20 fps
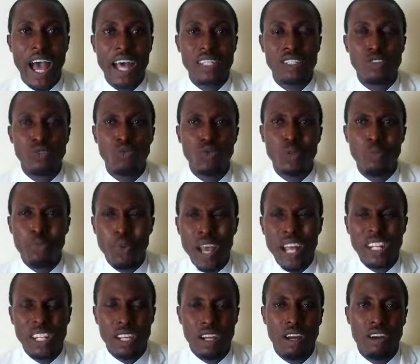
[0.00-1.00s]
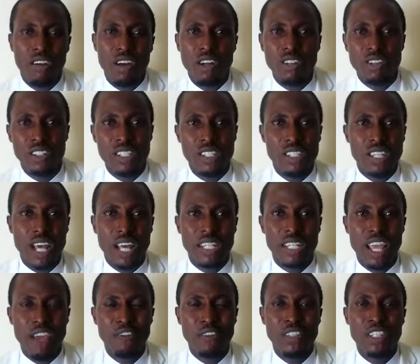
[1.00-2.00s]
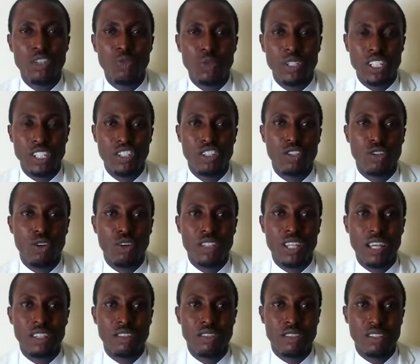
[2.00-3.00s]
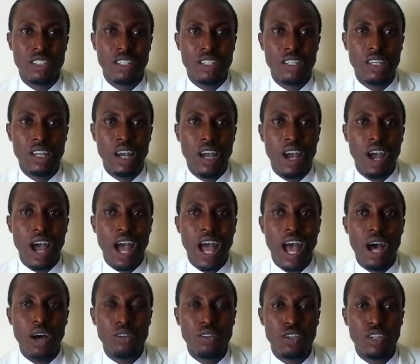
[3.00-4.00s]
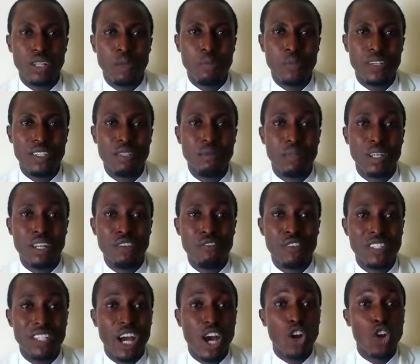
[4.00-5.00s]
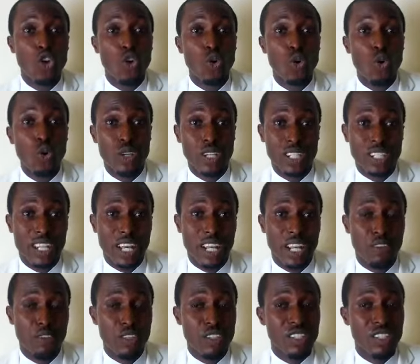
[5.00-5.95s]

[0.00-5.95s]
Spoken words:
and we boil around this, and everything we discuss has to see how the other person benefits and grow in that level.